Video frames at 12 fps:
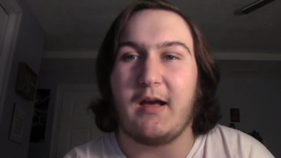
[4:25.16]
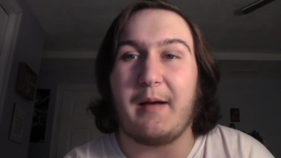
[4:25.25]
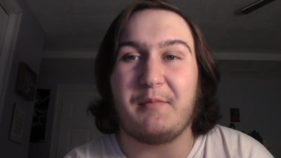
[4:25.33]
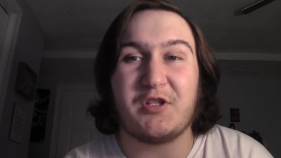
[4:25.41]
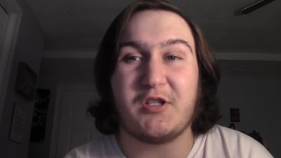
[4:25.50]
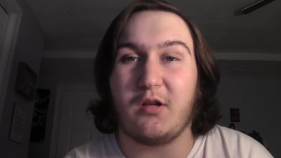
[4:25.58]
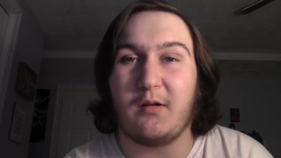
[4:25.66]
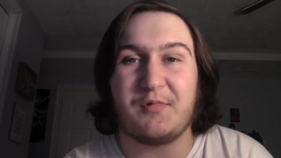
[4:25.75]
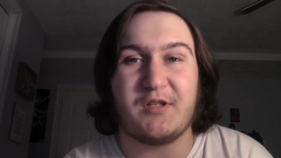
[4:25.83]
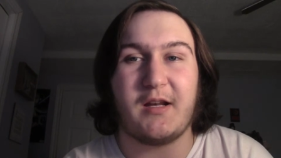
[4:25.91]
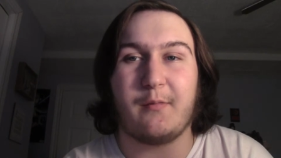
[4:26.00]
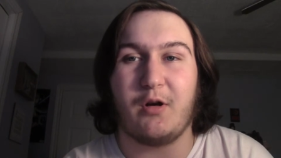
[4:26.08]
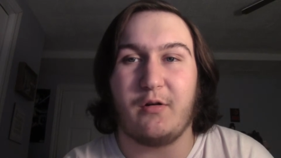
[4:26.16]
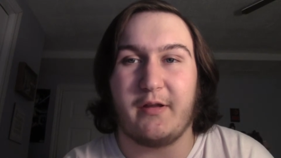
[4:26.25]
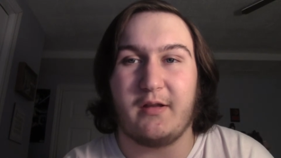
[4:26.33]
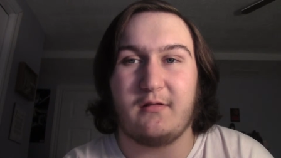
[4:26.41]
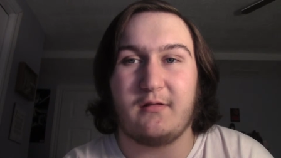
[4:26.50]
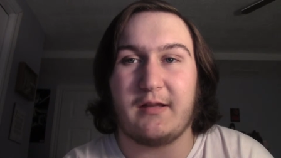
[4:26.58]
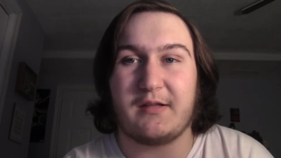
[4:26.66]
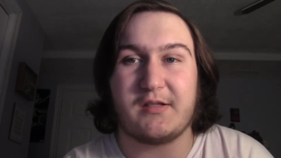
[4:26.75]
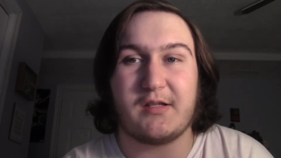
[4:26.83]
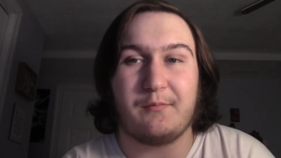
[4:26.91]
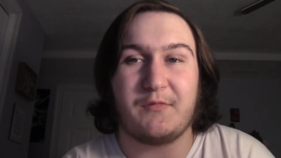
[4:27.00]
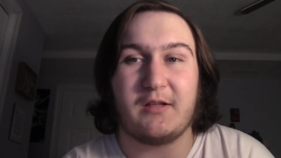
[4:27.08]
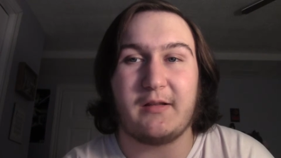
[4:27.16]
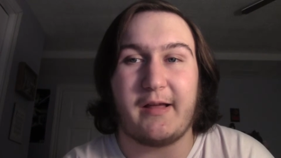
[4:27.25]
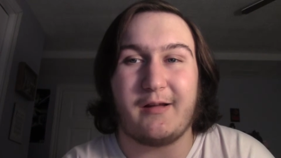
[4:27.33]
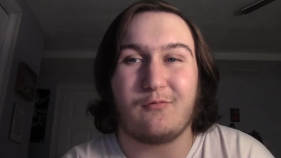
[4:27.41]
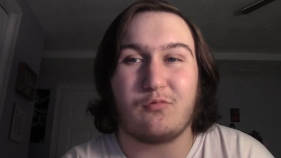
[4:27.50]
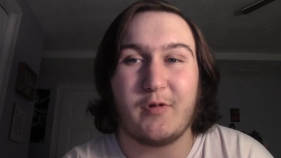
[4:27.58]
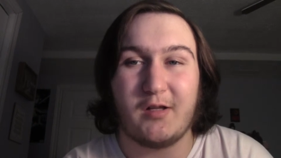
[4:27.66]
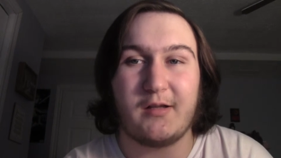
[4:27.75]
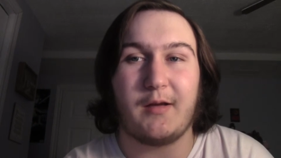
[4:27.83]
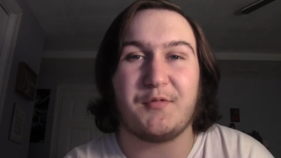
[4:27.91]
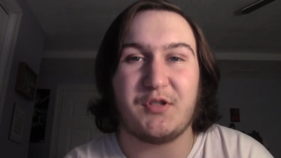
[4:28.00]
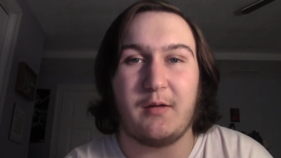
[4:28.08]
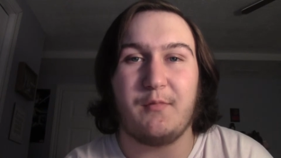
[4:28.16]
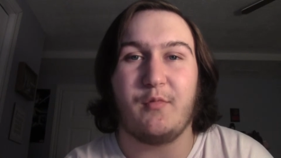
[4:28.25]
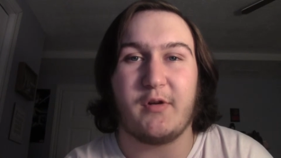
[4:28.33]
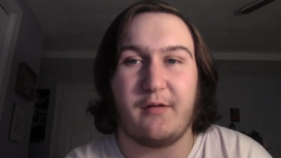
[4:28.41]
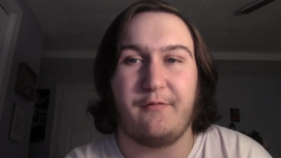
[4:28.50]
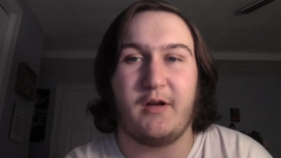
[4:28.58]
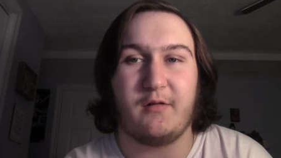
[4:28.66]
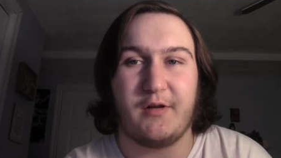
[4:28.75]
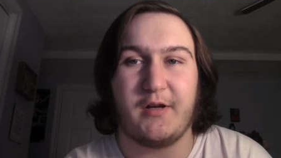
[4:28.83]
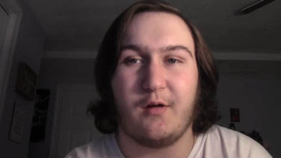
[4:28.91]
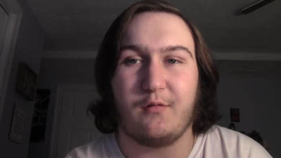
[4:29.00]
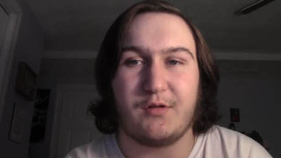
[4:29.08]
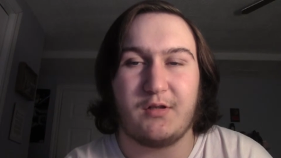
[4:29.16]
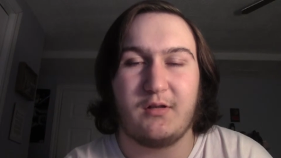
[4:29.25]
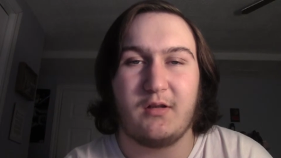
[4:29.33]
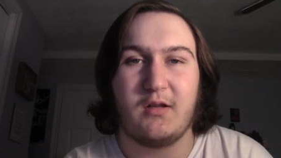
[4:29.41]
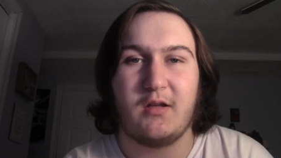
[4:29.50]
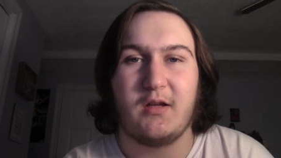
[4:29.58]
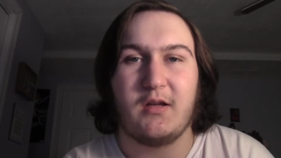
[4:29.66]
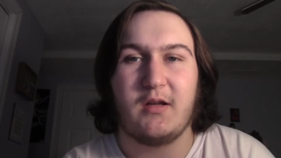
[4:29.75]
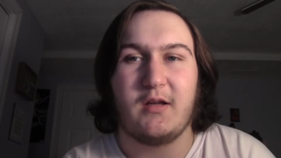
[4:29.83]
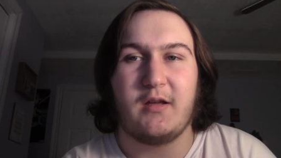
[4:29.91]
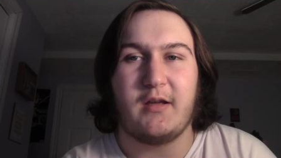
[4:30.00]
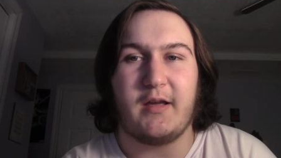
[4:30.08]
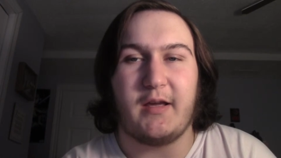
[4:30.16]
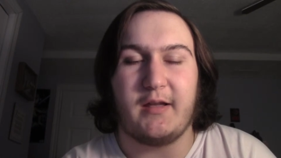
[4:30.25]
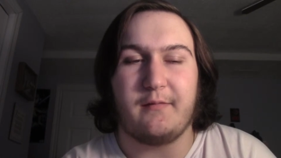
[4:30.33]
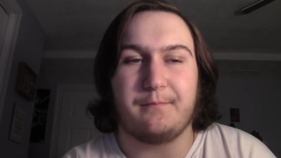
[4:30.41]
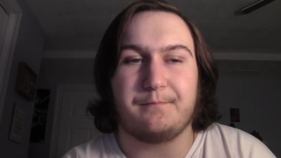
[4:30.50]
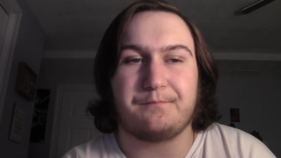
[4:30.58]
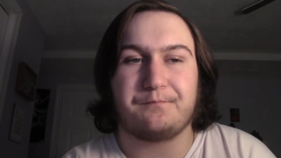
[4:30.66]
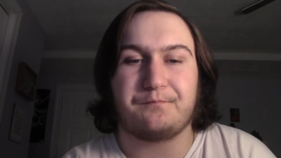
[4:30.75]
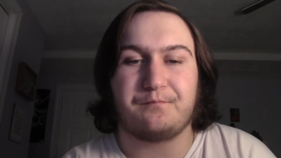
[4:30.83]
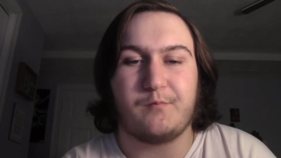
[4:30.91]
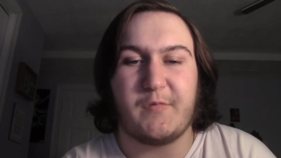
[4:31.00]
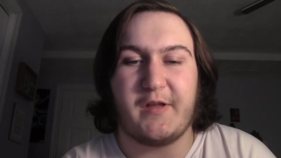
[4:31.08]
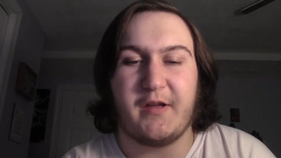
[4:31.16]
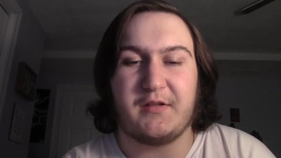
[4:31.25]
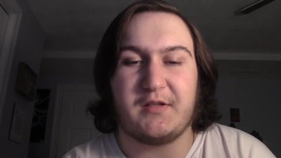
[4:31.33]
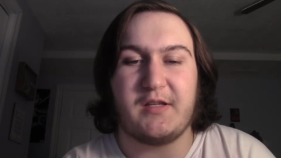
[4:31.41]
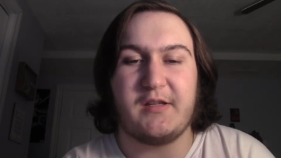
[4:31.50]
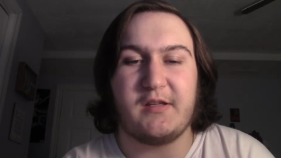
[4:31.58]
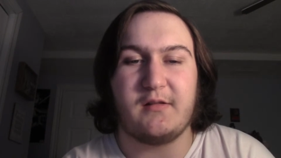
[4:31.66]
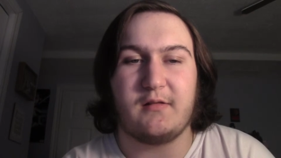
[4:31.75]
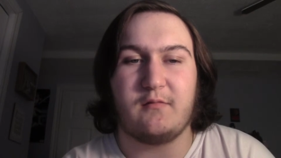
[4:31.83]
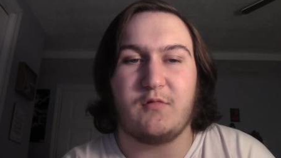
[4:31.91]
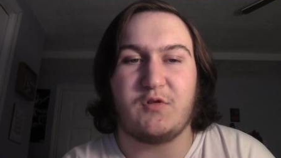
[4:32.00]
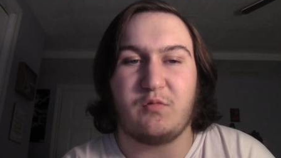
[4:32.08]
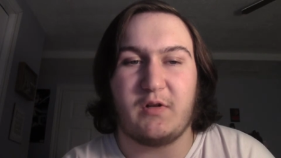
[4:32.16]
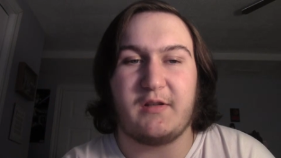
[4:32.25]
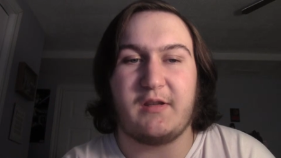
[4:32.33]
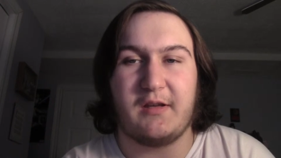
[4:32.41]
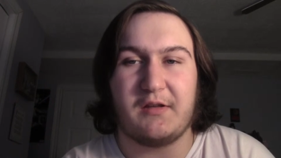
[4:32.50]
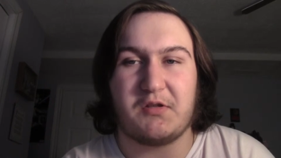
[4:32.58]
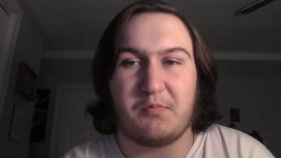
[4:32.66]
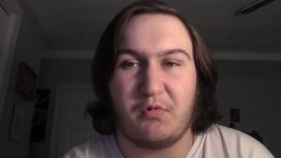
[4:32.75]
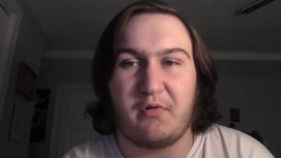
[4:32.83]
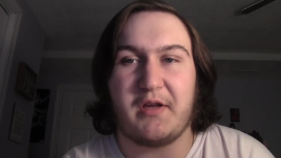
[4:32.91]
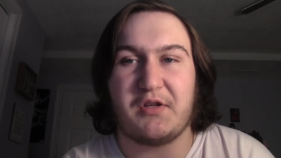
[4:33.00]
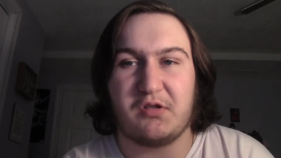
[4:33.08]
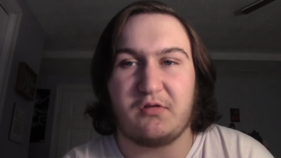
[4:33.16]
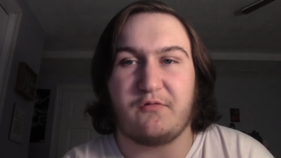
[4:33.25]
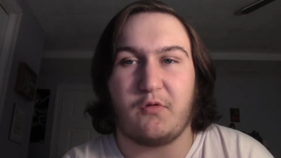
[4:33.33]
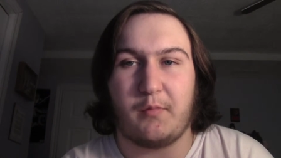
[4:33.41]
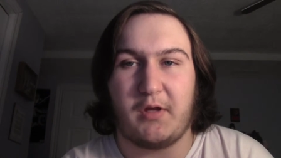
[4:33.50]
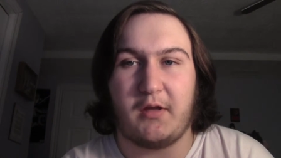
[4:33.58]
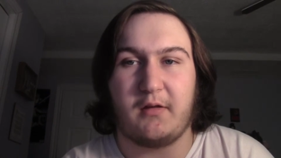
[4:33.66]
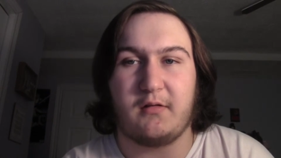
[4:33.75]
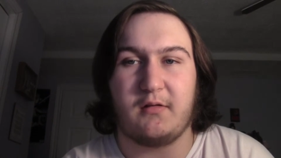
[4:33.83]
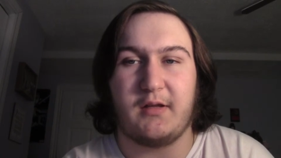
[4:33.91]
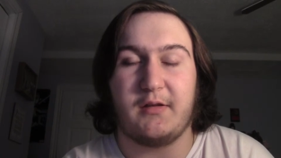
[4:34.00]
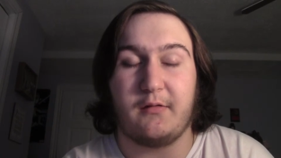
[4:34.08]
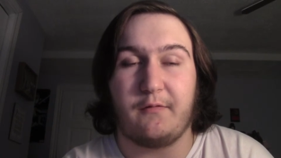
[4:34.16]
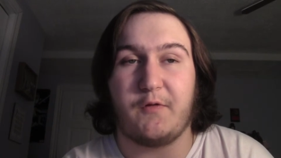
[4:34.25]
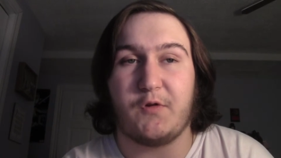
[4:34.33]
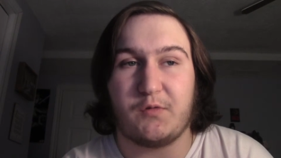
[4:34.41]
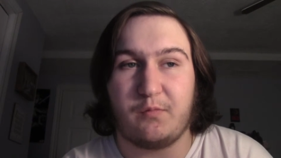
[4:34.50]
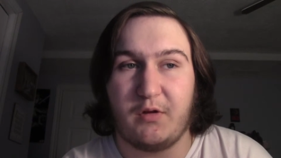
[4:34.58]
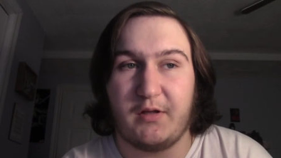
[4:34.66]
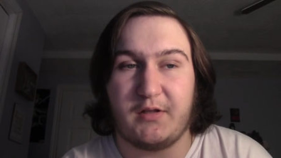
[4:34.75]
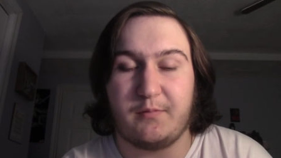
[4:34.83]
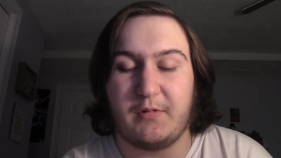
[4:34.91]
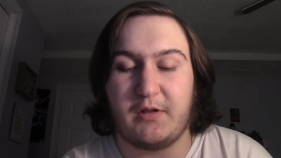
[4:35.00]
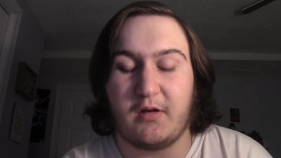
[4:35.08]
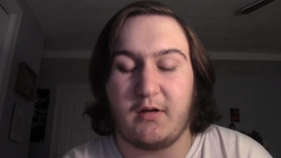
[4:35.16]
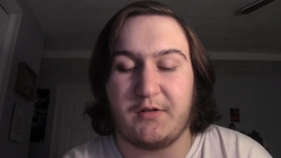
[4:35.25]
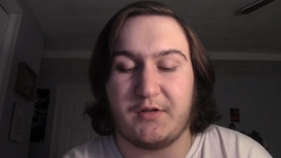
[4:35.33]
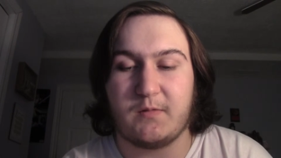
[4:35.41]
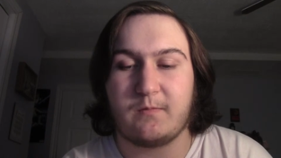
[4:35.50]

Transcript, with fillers: I'm still upset about it. It's something that really upset me when I found it out, and because he was one of the inspirations for me in the first place. Because